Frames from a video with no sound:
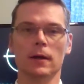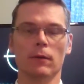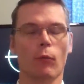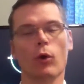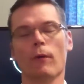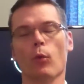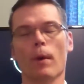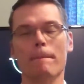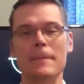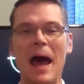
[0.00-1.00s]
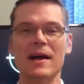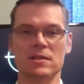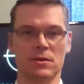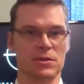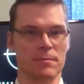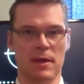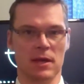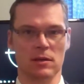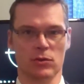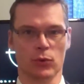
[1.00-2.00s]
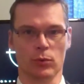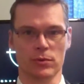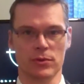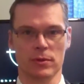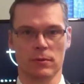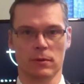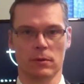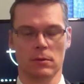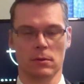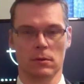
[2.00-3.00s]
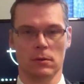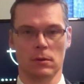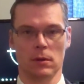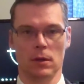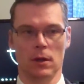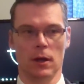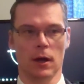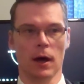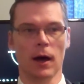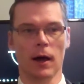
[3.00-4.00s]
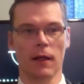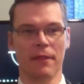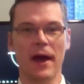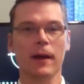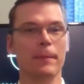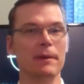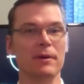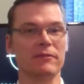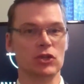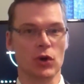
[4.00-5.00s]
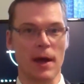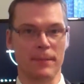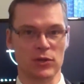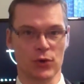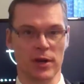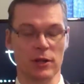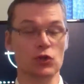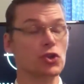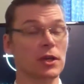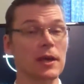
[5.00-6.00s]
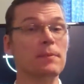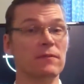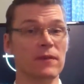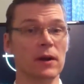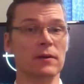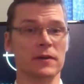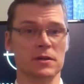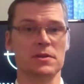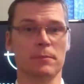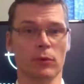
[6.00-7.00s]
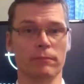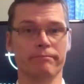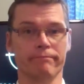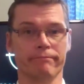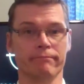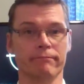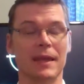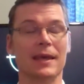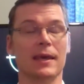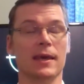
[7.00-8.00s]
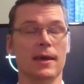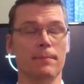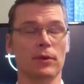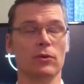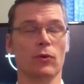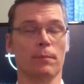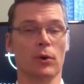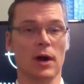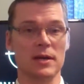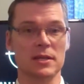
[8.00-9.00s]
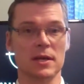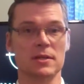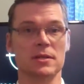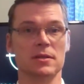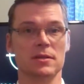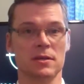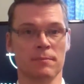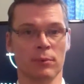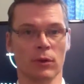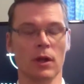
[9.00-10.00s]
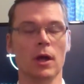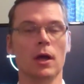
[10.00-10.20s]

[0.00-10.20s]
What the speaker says: We're masters at making tools. That can be a bit of a trap in trading. You should keep it very, very simple. Keep your process simple.